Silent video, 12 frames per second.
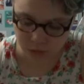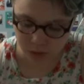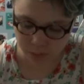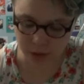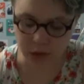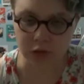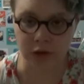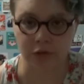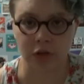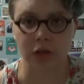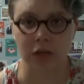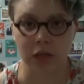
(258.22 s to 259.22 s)
But you
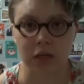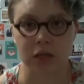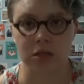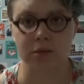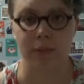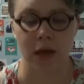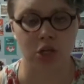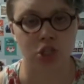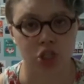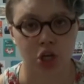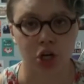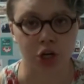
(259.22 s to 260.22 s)
definitely need to make
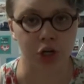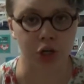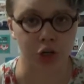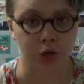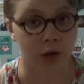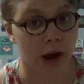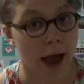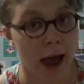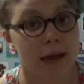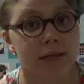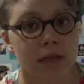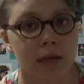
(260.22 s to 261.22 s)
sure you're
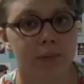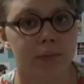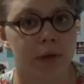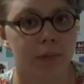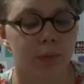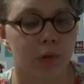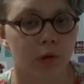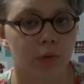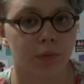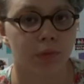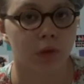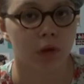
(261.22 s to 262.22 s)
asking
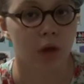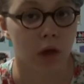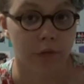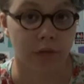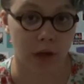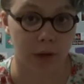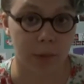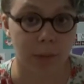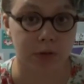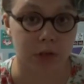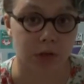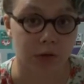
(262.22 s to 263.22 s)
people, if they come
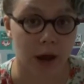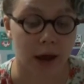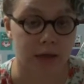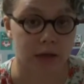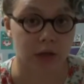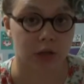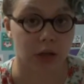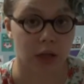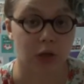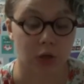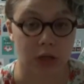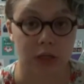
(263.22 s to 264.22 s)
up to you and tell you that
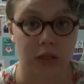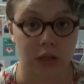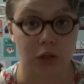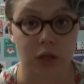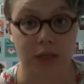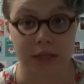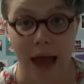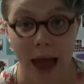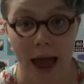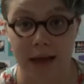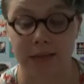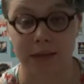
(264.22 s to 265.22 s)
you need to
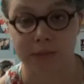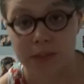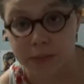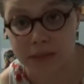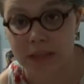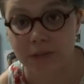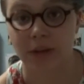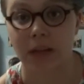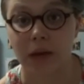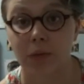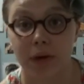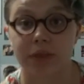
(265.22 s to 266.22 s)
ask them
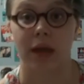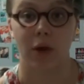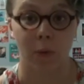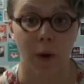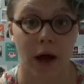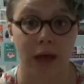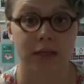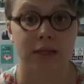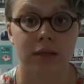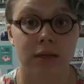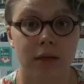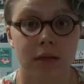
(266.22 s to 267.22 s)
specifically what they want.
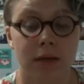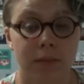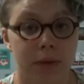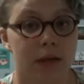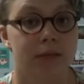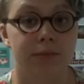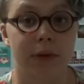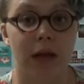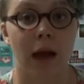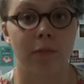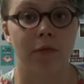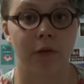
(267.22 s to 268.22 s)
Because me,
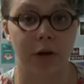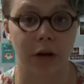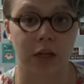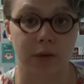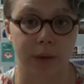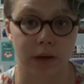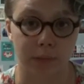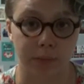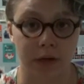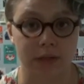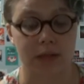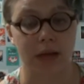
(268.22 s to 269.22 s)
I'm a very independent
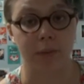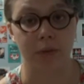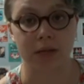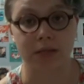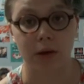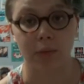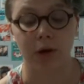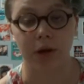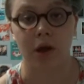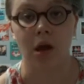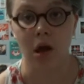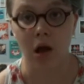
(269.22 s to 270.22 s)
person, and when
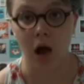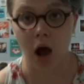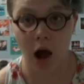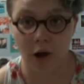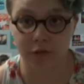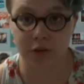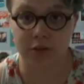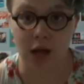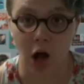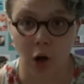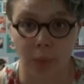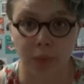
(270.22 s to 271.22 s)
someone offers
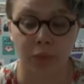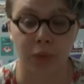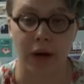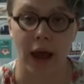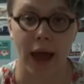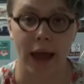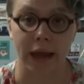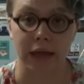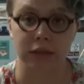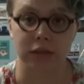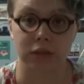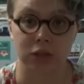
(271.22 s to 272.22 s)
help when
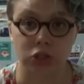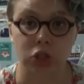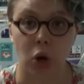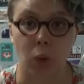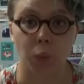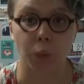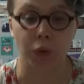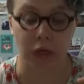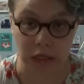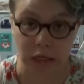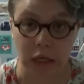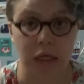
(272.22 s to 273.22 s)
I don't
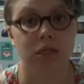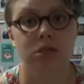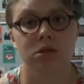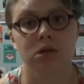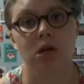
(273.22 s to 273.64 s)
need it,